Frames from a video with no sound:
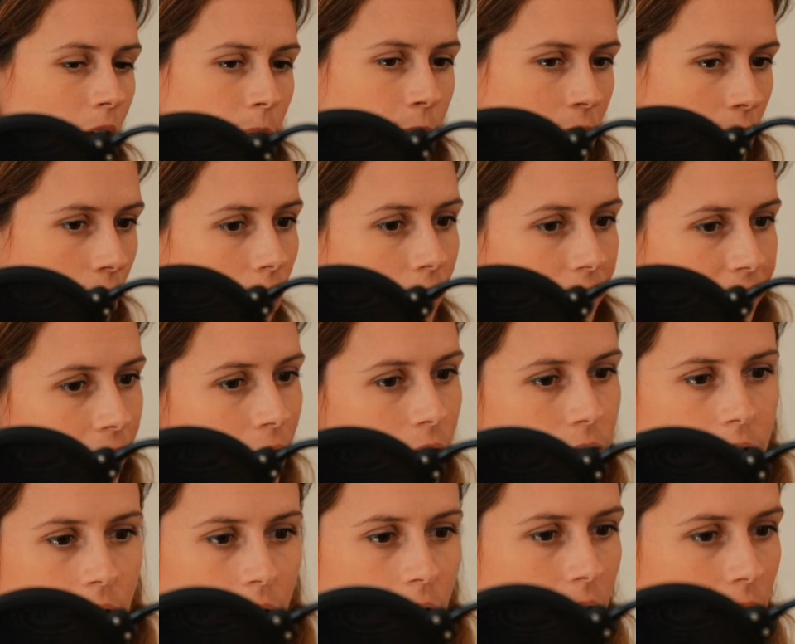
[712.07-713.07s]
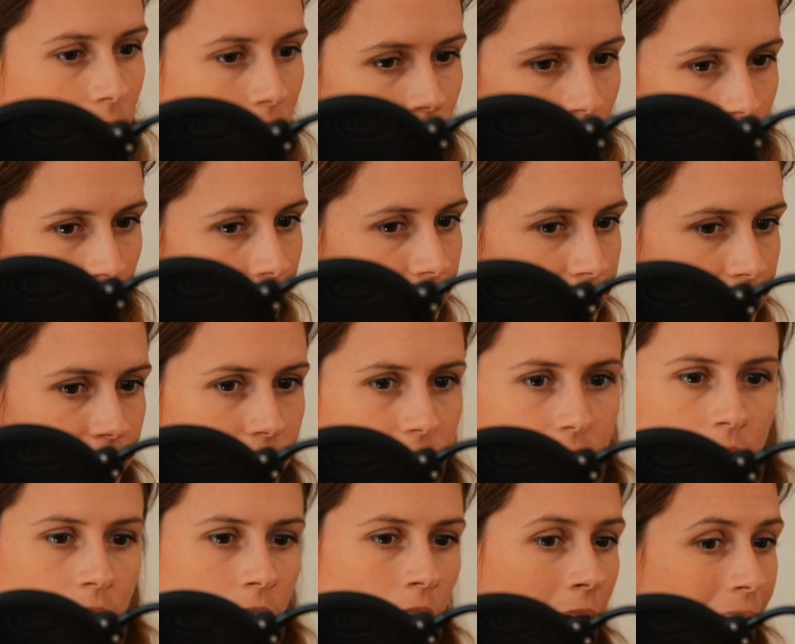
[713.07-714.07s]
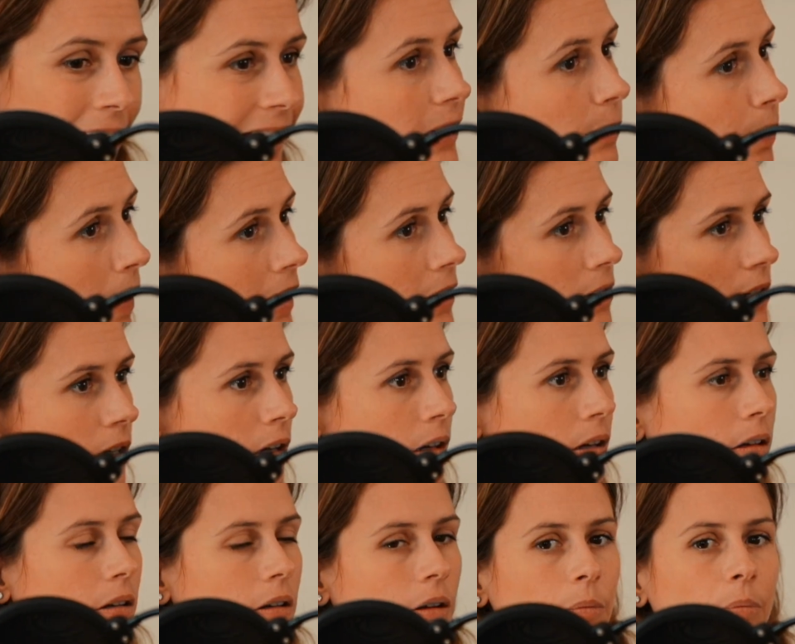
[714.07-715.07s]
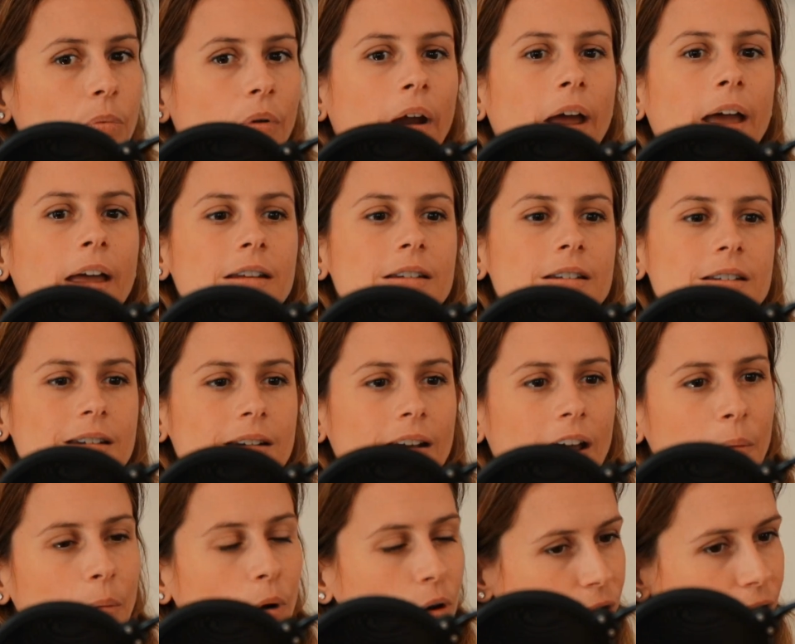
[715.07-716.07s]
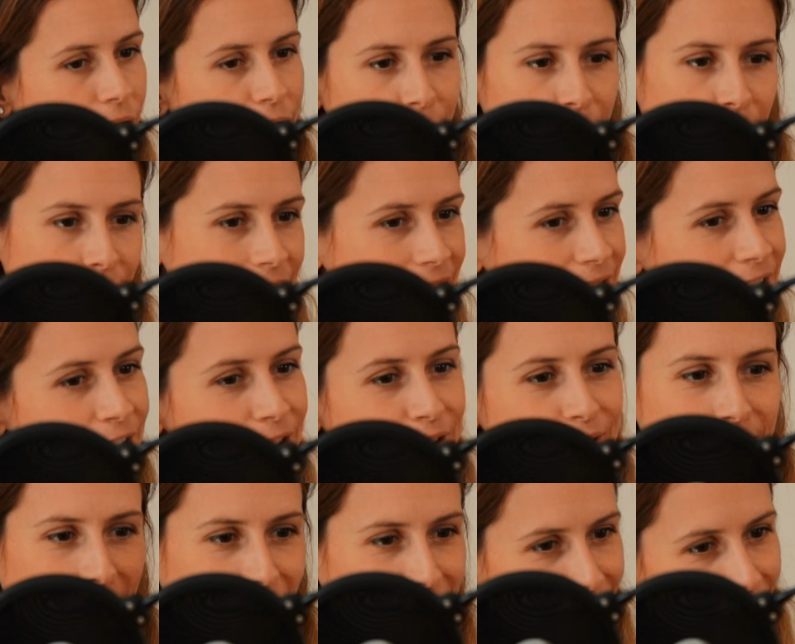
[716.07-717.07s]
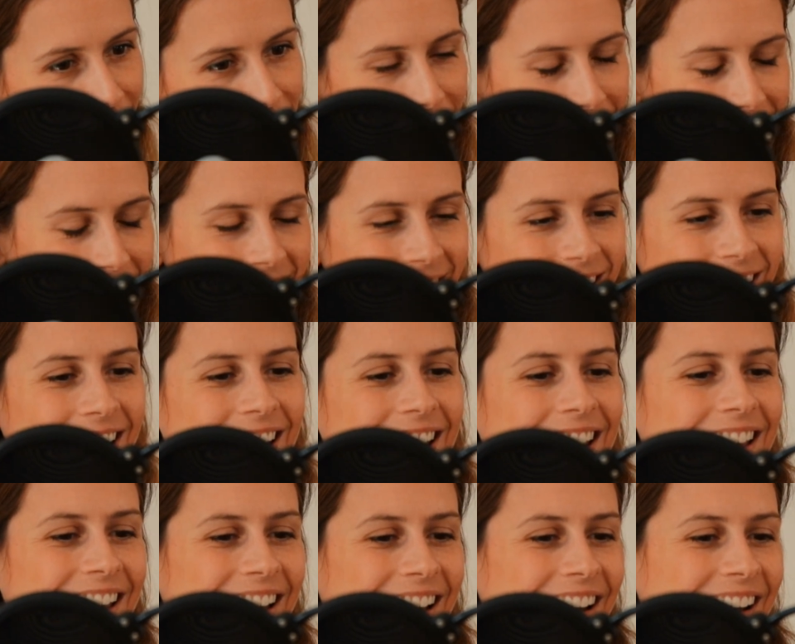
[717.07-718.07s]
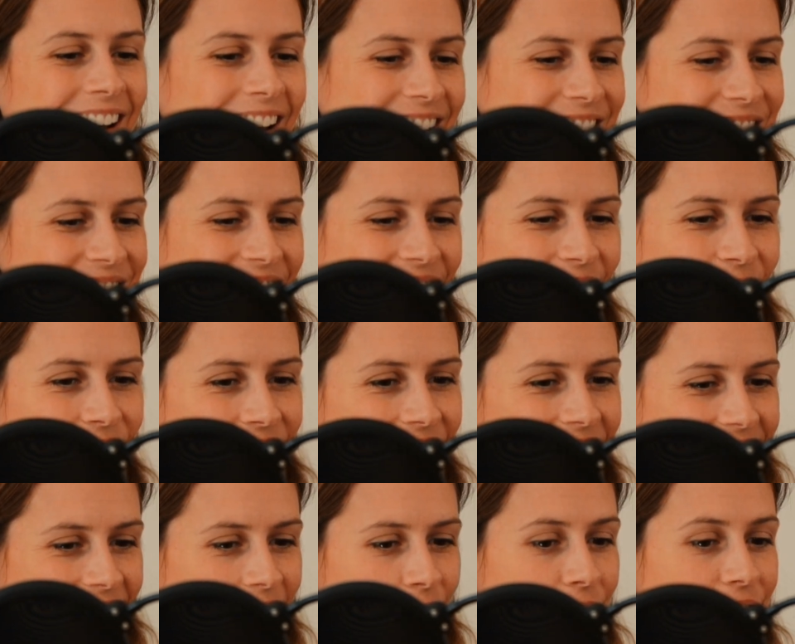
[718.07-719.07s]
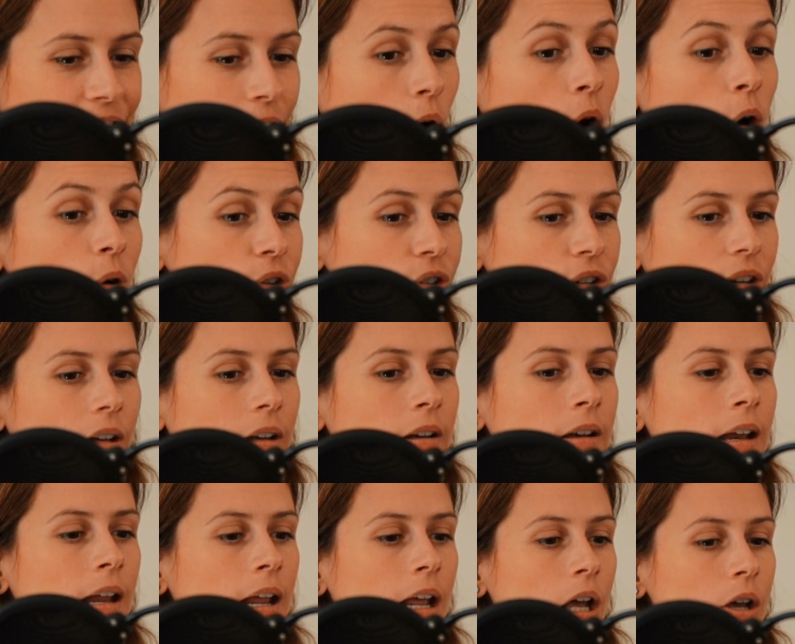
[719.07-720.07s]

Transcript: I'm the co founder of uh, an expanding brand. I'm also from Brazil, my family. Uh, it's in the other side of the ocean.